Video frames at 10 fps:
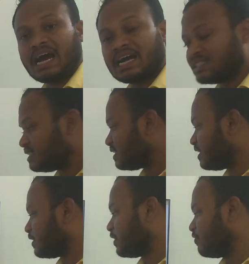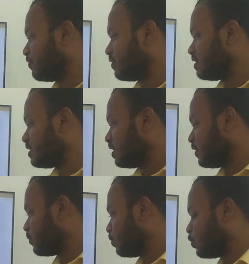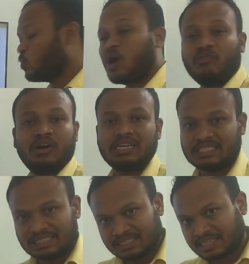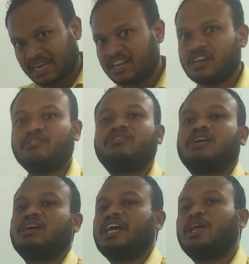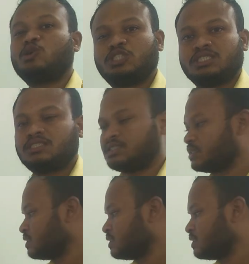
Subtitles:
and then refuel the liquid to avoid this kind of erosions.